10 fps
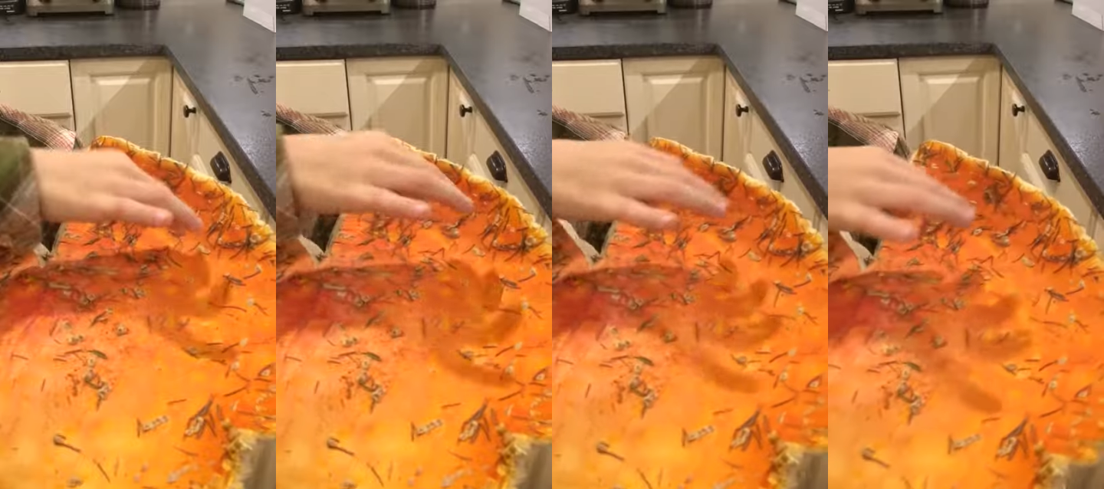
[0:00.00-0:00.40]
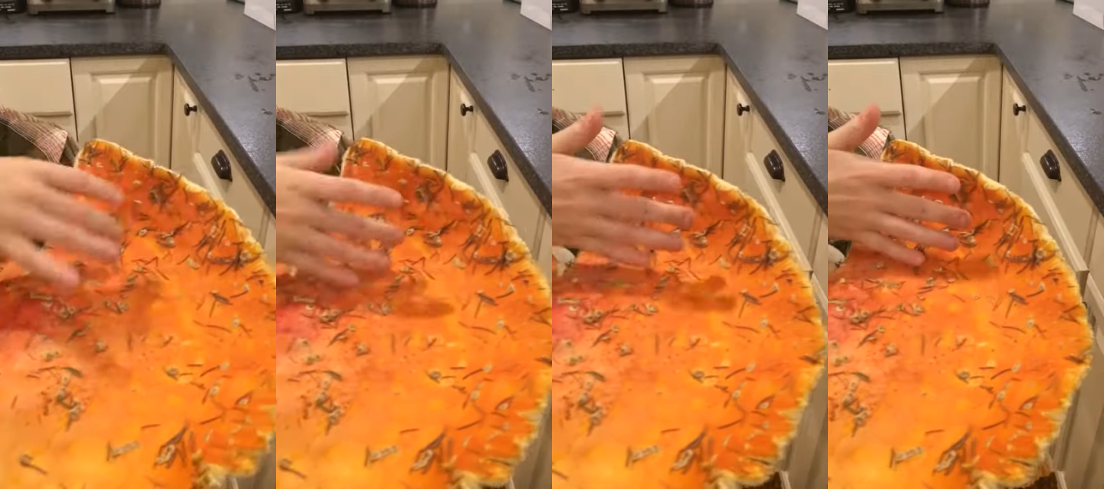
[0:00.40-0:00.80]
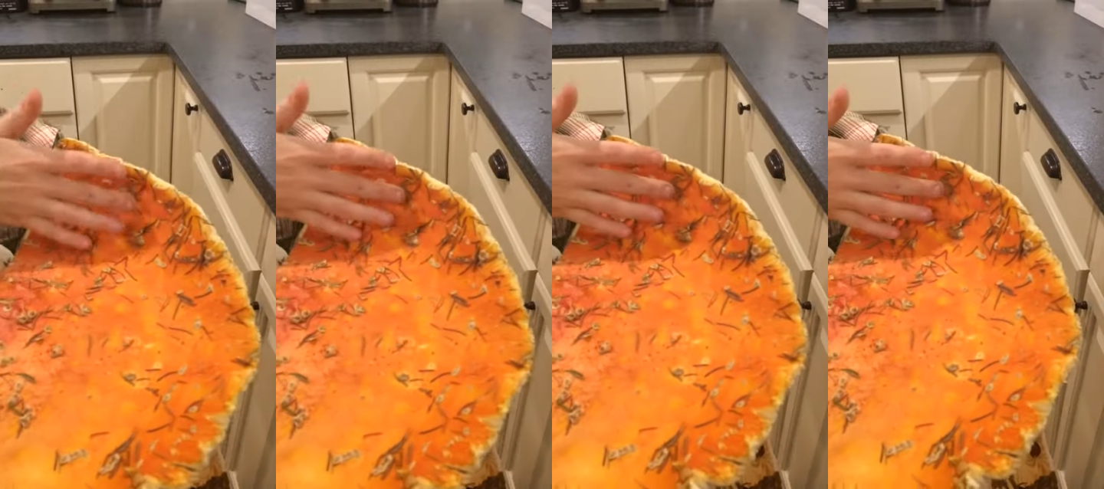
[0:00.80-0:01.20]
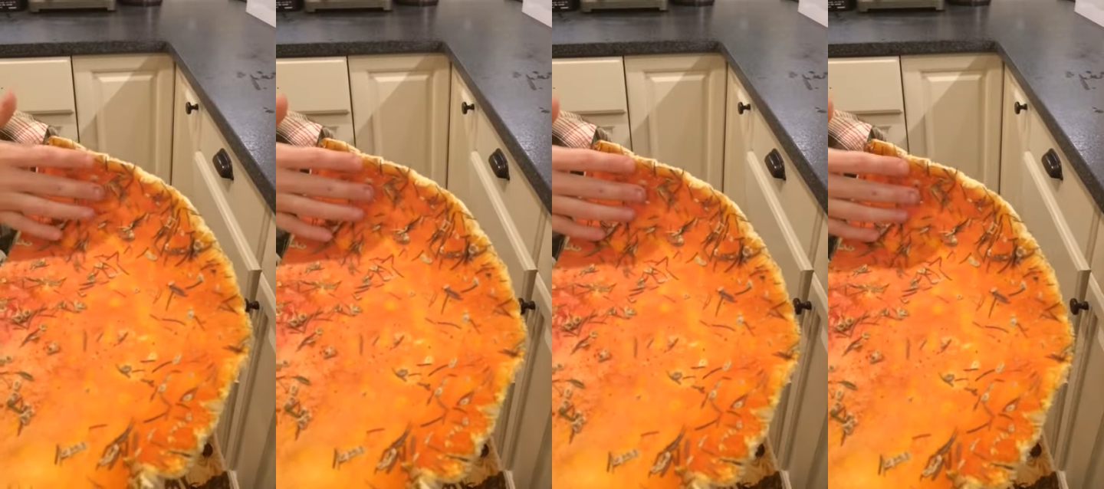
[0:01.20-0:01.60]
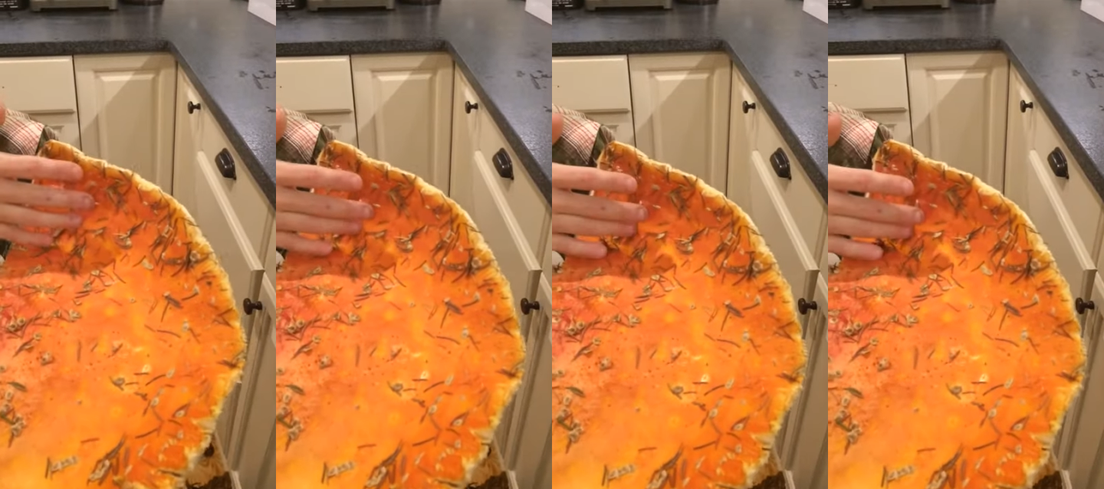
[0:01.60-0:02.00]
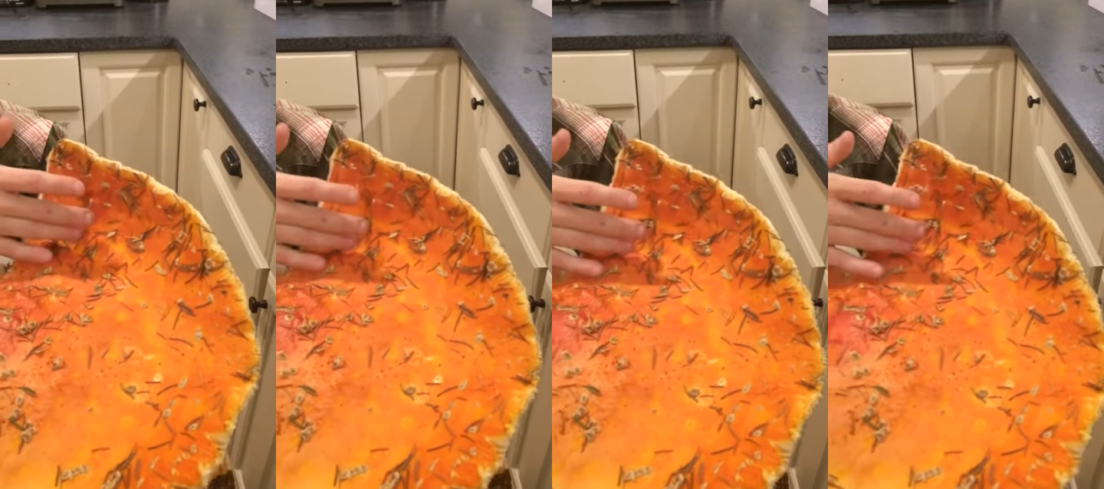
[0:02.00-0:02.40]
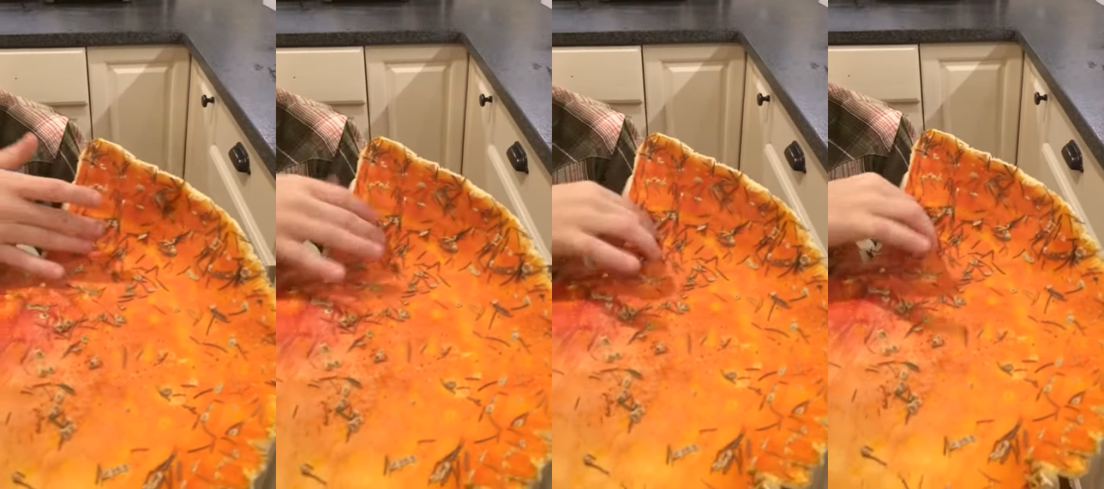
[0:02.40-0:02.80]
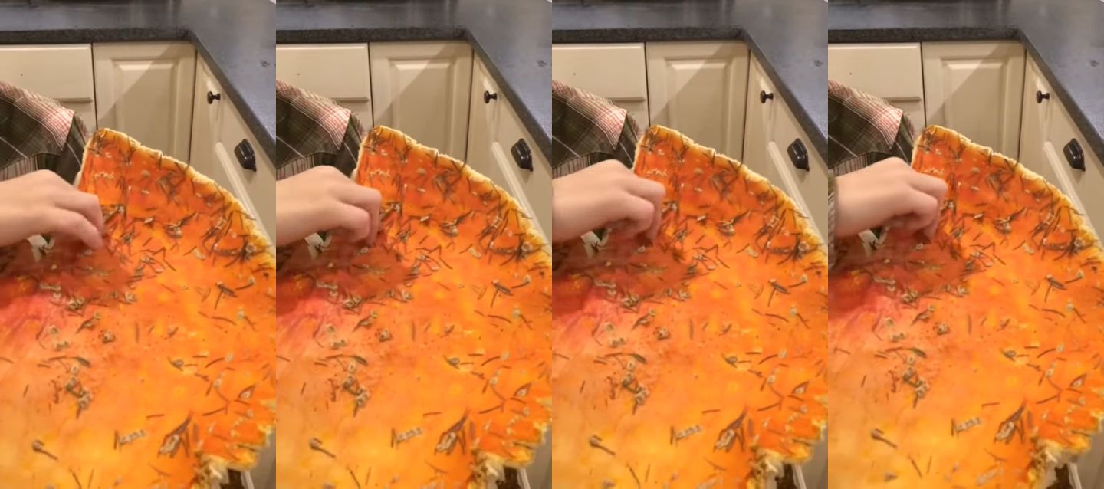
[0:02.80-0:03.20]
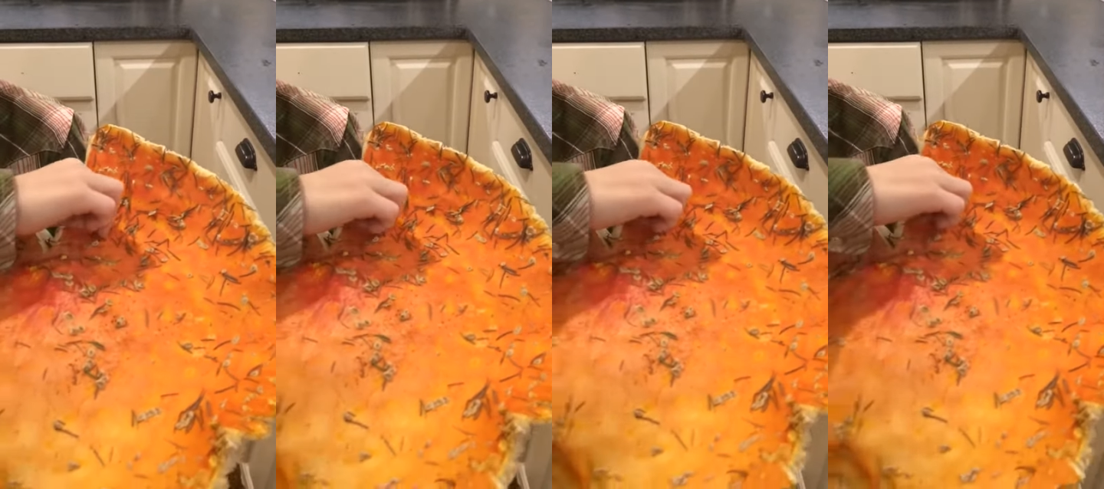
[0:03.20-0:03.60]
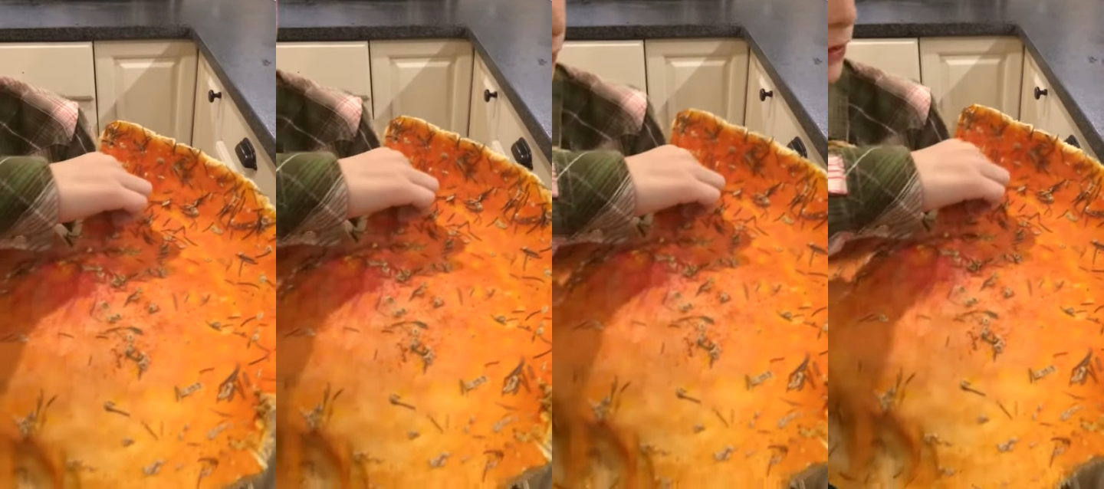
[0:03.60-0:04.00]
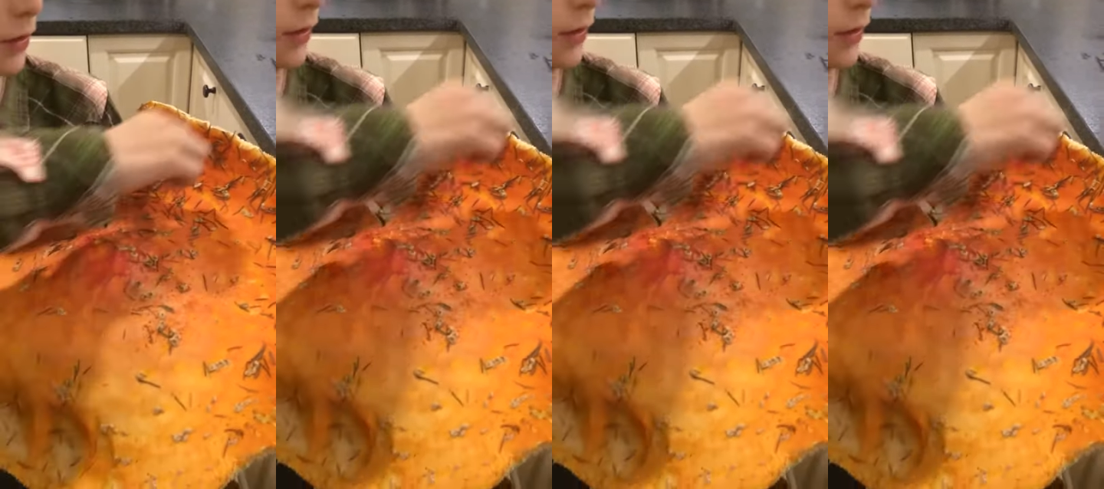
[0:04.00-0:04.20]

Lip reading: [unreadable: no face in view]